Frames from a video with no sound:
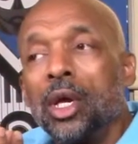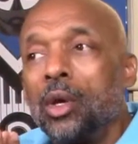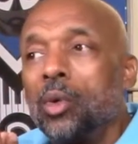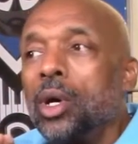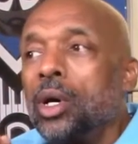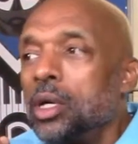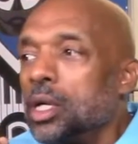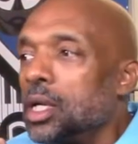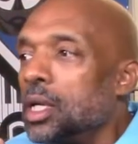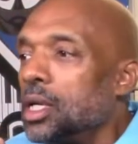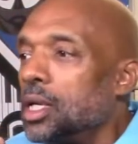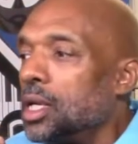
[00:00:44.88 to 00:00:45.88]
Well,
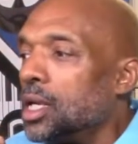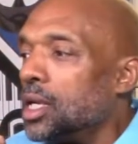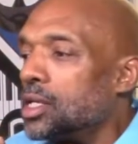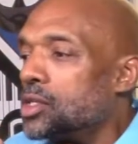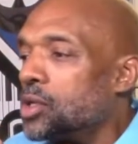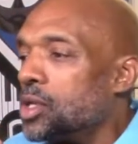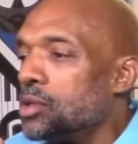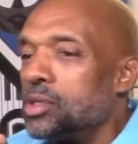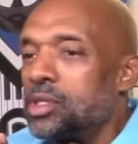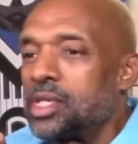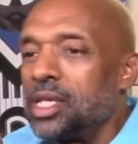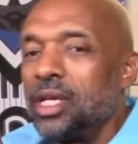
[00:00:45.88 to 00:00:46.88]
as you can
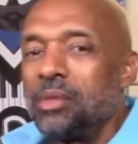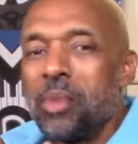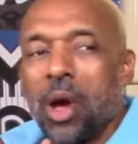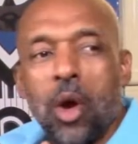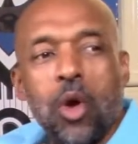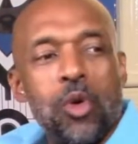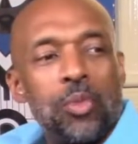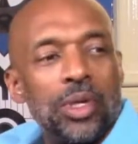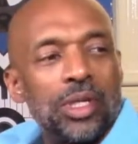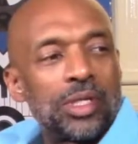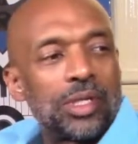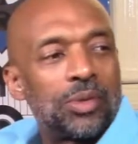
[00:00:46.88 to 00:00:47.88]
see, my home
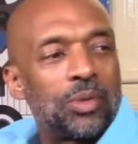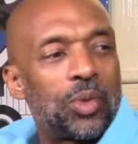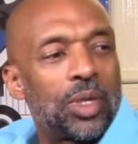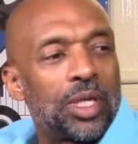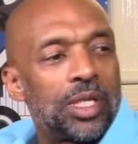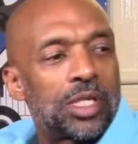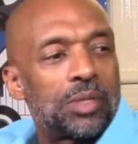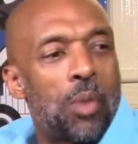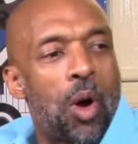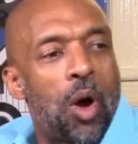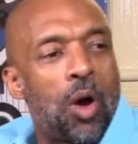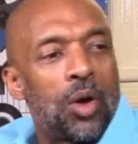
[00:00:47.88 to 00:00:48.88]
is really
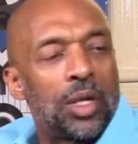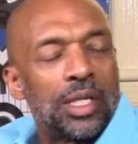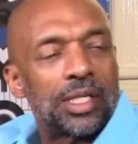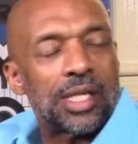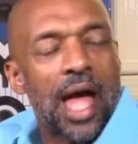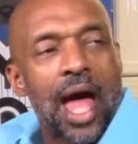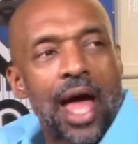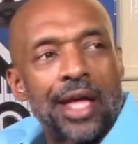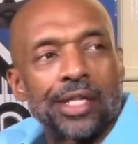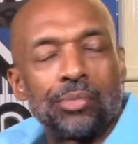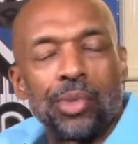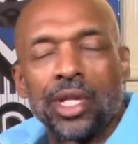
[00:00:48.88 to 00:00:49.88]
small in
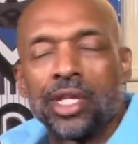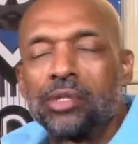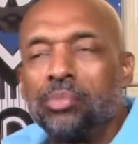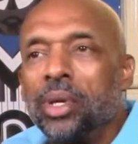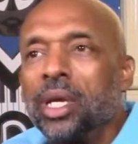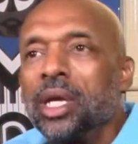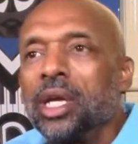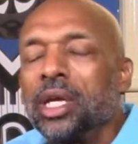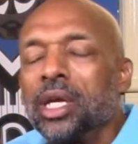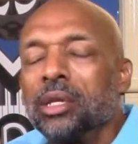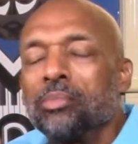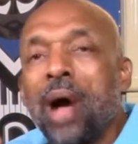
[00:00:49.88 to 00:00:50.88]
size, but it's big
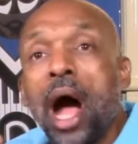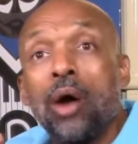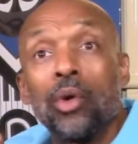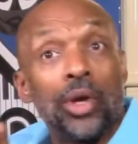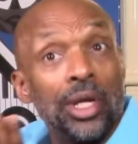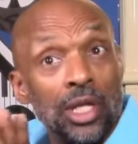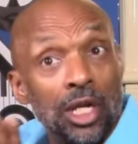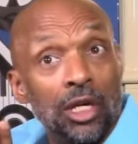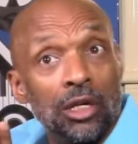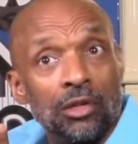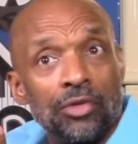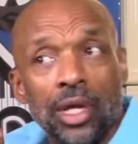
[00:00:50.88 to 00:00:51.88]
in power and love.